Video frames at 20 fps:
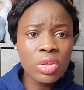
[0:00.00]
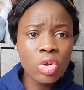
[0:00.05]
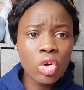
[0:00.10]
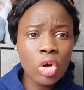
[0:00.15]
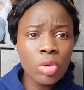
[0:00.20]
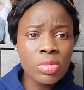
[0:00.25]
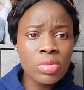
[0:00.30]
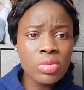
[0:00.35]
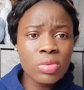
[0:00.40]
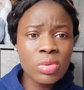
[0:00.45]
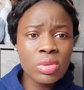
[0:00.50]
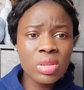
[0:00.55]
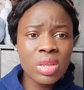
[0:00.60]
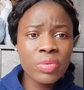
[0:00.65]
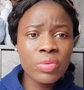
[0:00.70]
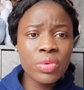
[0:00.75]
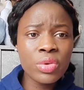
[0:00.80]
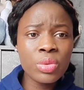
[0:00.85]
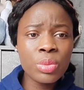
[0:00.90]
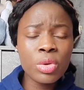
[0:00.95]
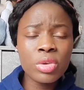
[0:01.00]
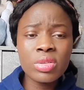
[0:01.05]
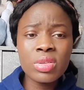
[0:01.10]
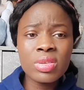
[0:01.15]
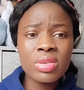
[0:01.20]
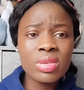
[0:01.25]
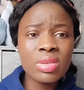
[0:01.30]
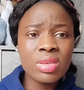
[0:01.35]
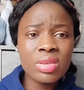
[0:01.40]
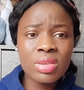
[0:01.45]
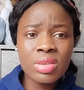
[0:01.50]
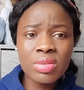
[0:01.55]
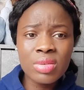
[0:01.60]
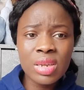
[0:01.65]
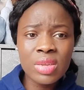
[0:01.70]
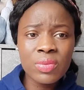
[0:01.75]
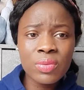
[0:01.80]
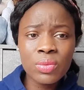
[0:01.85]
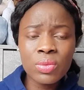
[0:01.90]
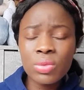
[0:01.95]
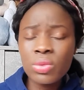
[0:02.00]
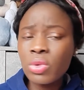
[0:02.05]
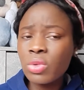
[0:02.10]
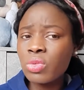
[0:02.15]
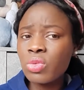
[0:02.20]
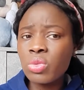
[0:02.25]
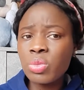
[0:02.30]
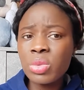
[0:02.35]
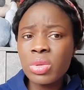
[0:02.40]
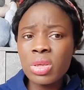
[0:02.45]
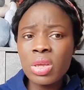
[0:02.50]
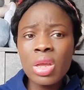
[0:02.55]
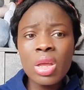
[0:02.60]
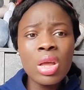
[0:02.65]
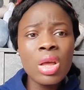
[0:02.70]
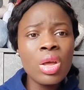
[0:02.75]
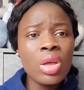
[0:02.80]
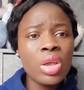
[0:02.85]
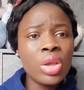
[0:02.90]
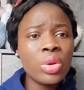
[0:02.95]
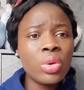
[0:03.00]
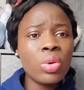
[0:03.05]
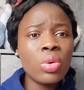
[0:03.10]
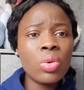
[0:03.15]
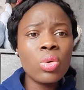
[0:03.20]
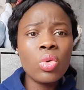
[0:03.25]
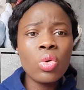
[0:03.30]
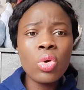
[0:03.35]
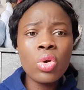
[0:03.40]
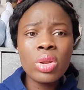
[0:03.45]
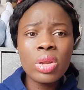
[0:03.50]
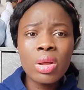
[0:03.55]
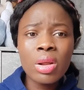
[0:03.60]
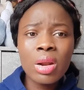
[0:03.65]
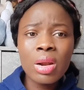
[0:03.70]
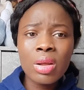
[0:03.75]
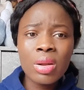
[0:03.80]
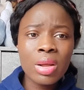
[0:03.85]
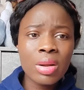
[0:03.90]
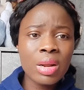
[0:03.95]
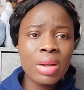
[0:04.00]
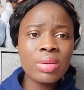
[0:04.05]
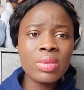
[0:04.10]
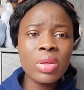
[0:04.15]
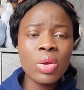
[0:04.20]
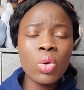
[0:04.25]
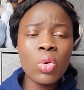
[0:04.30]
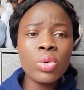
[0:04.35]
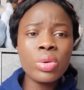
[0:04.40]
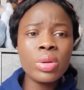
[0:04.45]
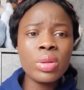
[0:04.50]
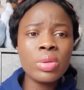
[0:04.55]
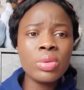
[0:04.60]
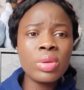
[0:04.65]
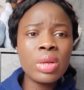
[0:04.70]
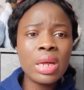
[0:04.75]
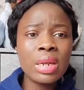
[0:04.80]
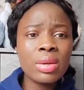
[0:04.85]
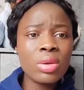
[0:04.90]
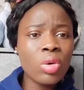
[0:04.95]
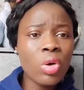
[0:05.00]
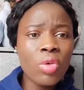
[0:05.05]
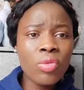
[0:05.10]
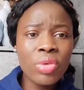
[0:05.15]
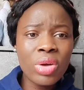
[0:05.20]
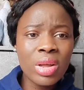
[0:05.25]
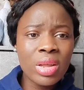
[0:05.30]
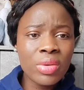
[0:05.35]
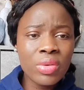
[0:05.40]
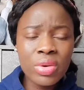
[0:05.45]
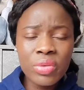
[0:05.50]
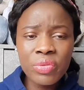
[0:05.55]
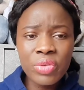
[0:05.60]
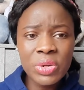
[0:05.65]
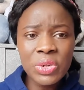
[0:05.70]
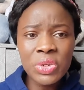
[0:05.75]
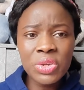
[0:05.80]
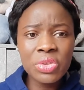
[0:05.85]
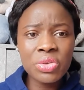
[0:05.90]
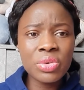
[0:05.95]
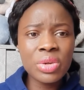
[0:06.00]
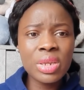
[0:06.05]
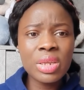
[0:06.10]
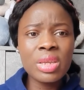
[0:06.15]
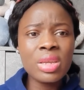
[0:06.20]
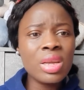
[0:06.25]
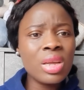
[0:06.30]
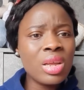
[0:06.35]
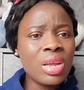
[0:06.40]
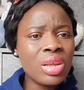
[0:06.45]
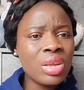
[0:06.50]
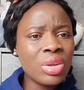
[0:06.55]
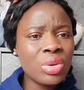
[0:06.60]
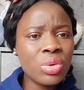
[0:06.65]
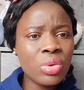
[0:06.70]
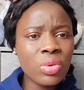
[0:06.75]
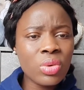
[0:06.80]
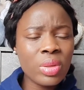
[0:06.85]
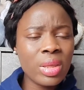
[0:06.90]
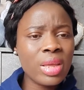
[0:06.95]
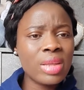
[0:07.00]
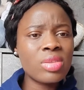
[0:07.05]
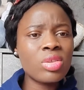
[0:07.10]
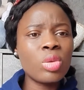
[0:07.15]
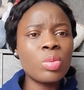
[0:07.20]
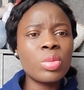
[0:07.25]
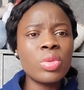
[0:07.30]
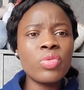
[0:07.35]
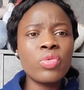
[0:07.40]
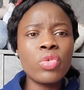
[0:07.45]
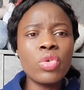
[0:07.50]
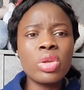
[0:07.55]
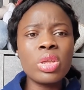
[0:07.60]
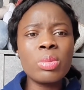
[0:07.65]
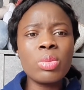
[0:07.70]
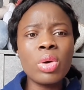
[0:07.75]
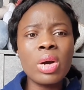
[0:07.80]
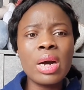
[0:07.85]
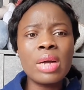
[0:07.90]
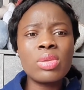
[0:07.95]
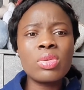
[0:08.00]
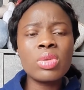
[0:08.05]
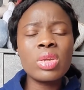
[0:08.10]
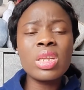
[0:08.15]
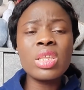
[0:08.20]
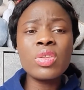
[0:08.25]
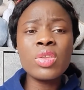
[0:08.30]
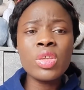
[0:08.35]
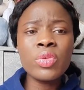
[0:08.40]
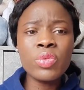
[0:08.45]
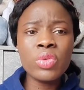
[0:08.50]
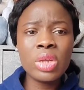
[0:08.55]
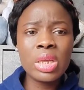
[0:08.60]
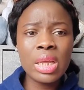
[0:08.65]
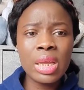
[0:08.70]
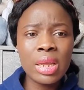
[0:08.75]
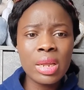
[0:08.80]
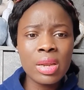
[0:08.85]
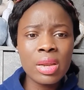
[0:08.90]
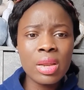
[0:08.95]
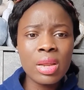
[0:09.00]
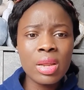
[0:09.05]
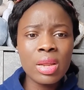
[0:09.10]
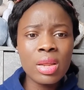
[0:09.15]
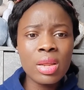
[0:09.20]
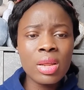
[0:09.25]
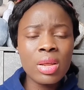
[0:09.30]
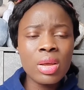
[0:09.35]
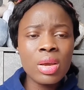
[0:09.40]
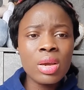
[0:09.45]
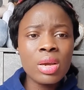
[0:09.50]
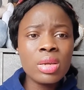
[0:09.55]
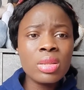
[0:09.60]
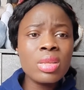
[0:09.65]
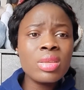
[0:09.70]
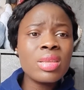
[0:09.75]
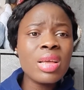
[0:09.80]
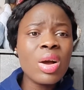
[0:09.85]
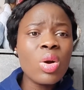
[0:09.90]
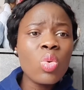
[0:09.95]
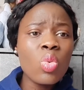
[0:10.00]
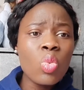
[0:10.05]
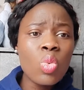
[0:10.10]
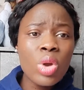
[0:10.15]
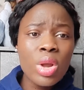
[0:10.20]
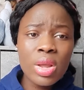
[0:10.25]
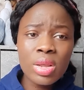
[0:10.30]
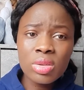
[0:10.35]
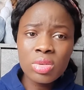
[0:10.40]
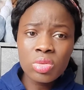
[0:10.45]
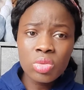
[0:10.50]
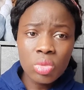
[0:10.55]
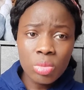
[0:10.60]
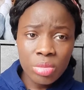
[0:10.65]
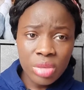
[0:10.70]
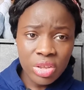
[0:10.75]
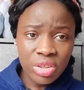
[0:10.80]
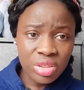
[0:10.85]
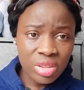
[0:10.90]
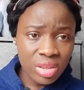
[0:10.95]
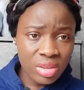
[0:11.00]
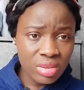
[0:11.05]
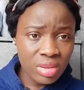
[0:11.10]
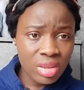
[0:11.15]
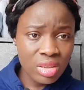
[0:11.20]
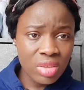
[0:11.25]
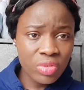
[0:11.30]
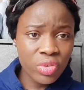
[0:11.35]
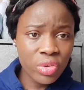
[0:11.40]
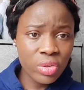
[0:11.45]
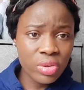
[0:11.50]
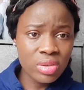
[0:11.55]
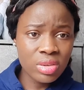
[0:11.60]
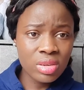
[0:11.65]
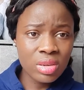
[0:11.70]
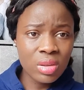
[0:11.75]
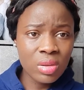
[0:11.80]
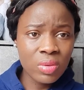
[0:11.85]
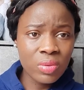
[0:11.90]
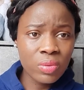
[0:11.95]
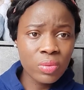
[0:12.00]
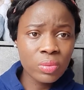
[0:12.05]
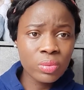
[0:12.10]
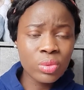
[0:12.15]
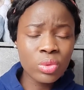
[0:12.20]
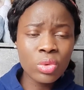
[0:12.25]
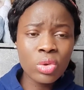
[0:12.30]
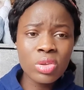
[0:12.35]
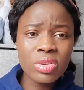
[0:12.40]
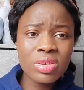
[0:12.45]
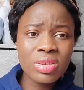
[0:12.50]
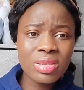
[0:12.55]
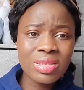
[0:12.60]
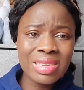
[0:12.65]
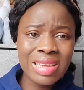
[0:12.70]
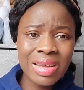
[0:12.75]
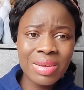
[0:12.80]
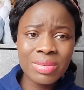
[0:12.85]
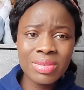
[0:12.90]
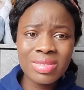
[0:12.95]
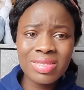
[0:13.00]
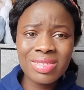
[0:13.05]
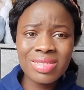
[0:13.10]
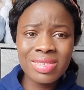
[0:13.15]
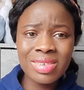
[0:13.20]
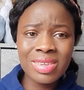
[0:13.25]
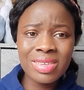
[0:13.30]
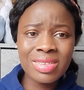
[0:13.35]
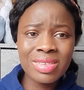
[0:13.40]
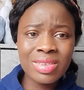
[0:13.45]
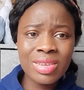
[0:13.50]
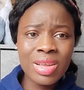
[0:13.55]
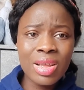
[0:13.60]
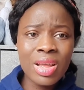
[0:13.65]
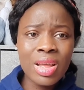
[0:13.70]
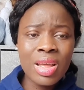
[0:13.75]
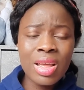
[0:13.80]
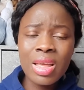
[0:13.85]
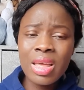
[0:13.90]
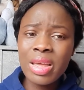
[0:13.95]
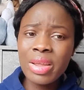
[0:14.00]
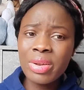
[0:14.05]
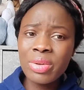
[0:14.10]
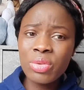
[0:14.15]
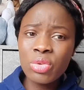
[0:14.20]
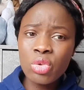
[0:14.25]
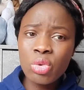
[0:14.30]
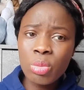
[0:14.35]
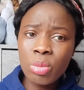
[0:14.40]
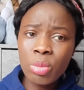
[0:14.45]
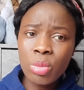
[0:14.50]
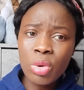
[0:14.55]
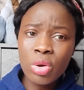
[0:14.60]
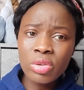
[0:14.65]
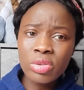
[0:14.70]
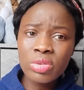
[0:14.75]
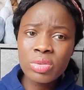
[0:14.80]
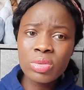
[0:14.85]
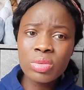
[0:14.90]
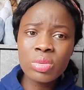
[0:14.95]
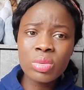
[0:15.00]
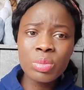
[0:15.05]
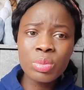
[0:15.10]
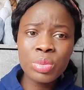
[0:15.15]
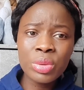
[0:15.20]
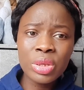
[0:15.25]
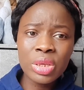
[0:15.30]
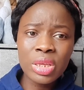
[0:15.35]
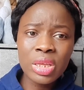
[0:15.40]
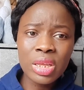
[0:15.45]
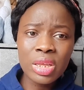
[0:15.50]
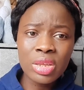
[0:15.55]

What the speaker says: he comes to interview you, because this is stressful, you're going to be, you know, going all around the whole day. You can offer a refreshing drink, you know, get something for him or her to eat if you can. These are ways to make things easy for yourself. Do not sound strict. And you must be